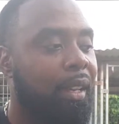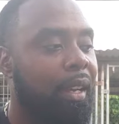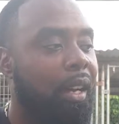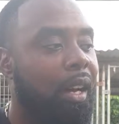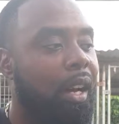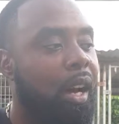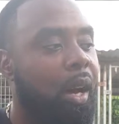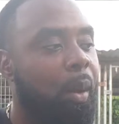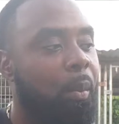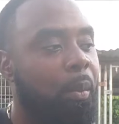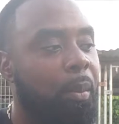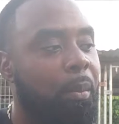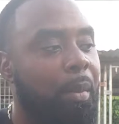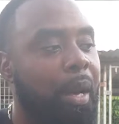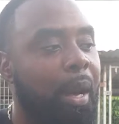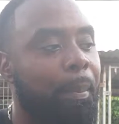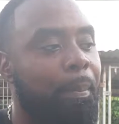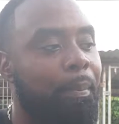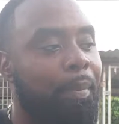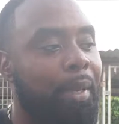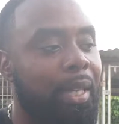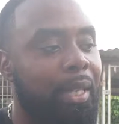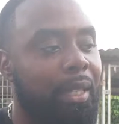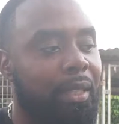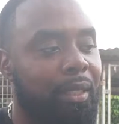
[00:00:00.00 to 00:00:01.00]
But my
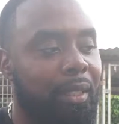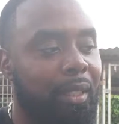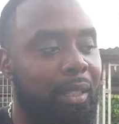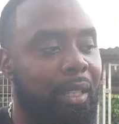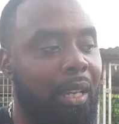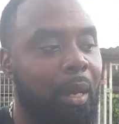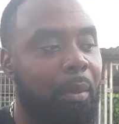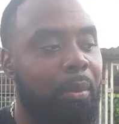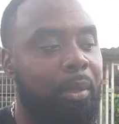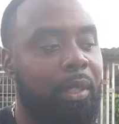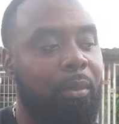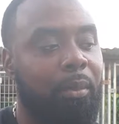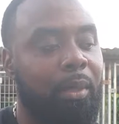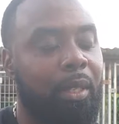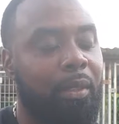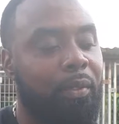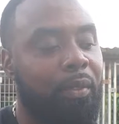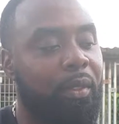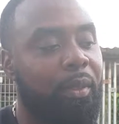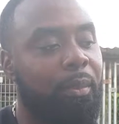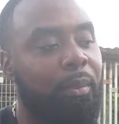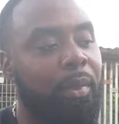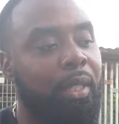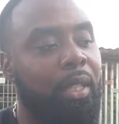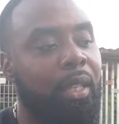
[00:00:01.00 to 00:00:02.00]
biggest accomplishment
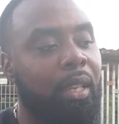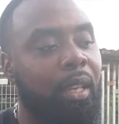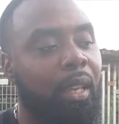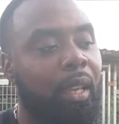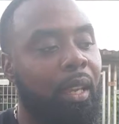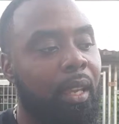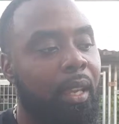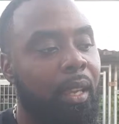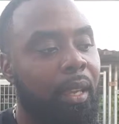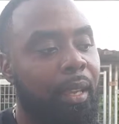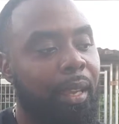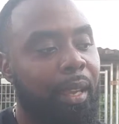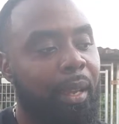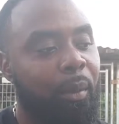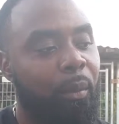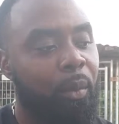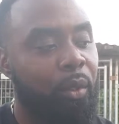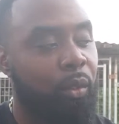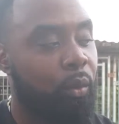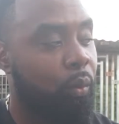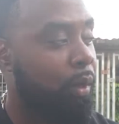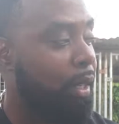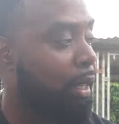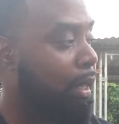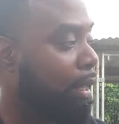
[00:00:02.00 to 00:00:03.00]
for me
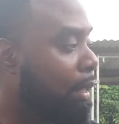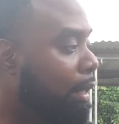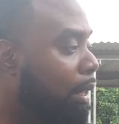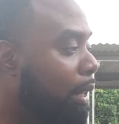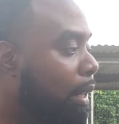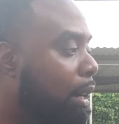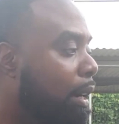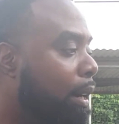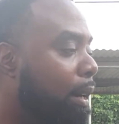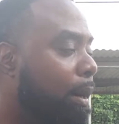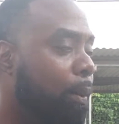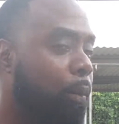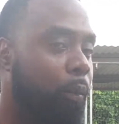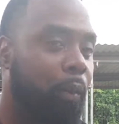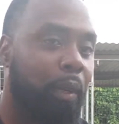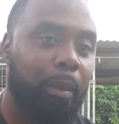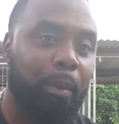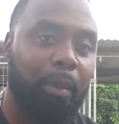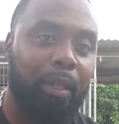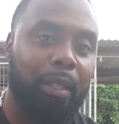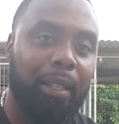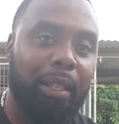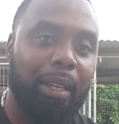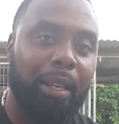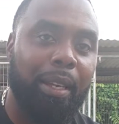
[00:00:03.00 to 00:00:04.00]
was when
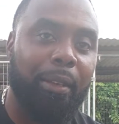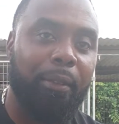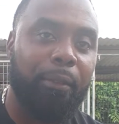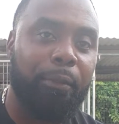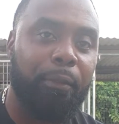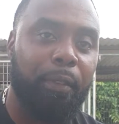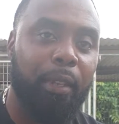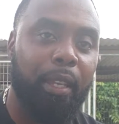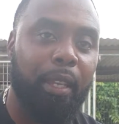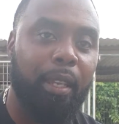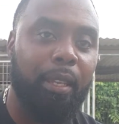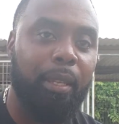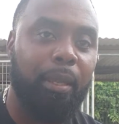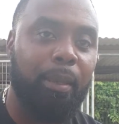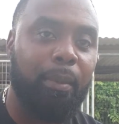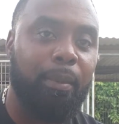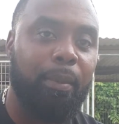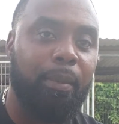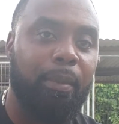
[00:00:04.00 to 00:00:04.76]
Remy Line Fade,